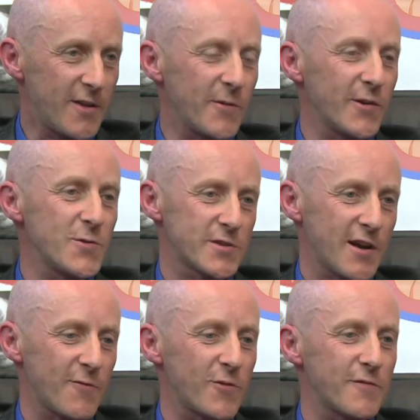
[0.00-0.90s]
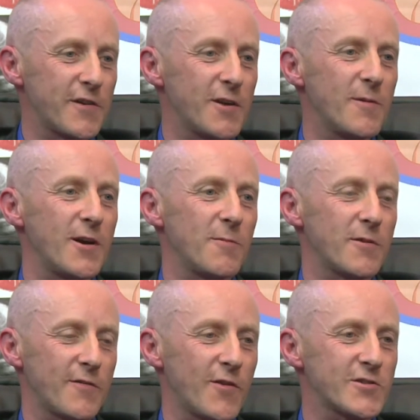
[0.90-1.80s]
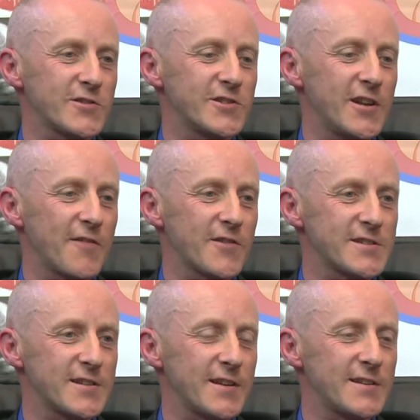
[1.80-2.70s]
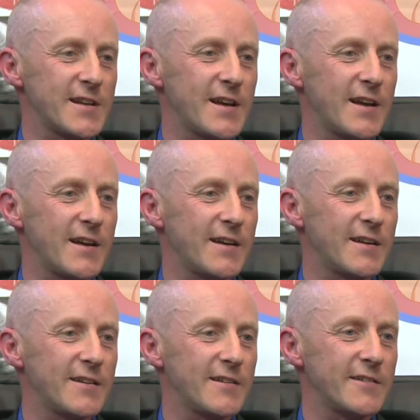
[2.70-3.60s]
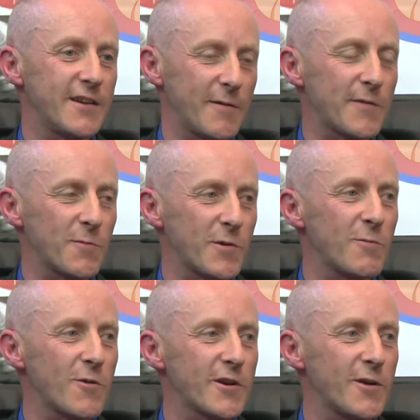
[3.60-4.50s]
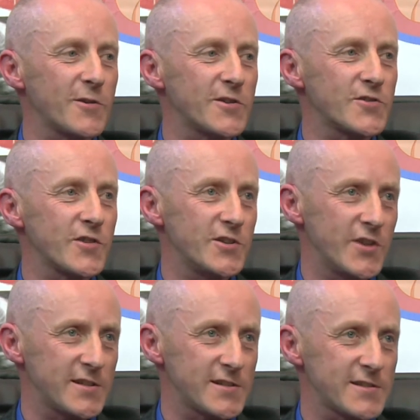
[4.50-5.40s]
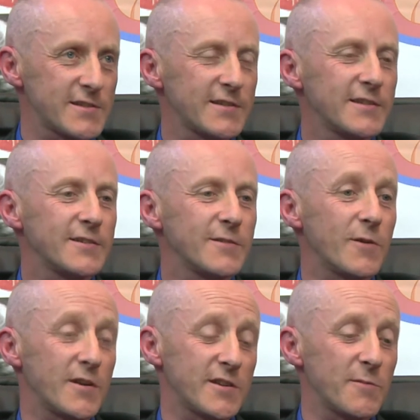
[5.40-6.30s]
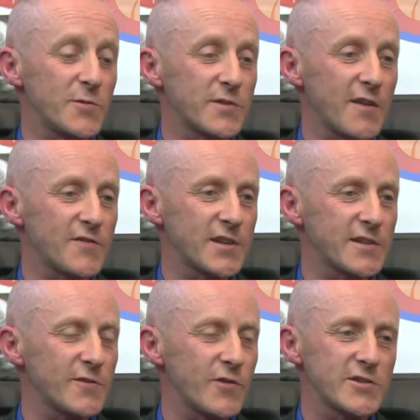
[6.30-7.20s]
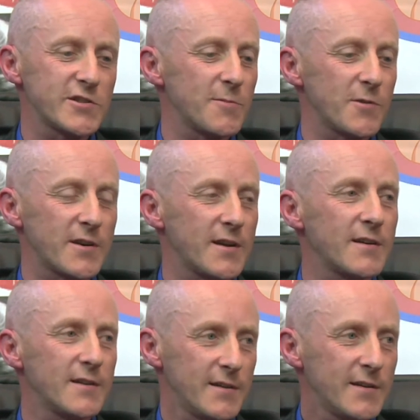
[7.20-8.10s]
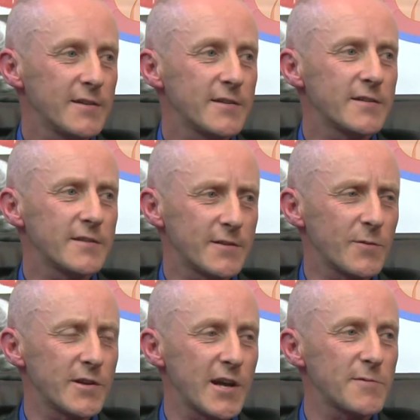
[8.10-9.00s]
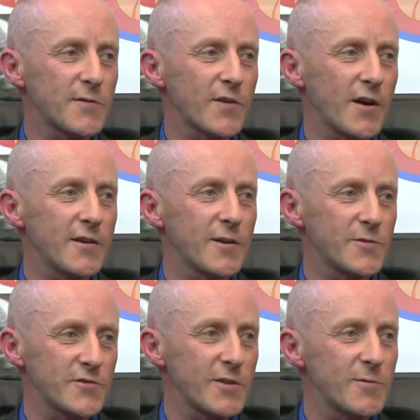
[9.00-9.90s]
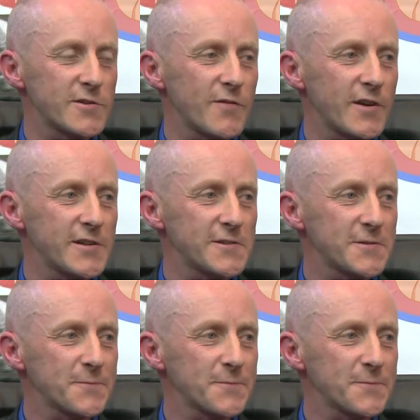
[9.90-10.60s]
We used to have one female, but unfortunately she left us, and we work now on 3 gents. Well, I said we used to have 6 originally, but the way times have gone now, 3 will suffice.